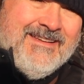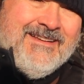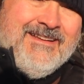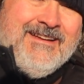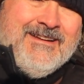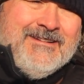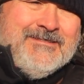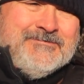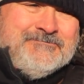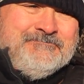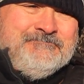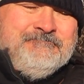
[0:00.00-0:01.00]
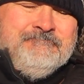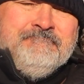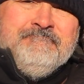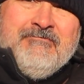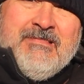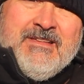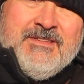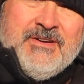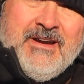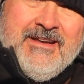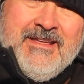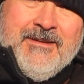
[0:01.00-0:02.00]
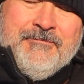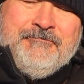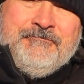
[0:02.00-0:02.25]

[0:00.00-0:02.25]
Uh, let's try it again.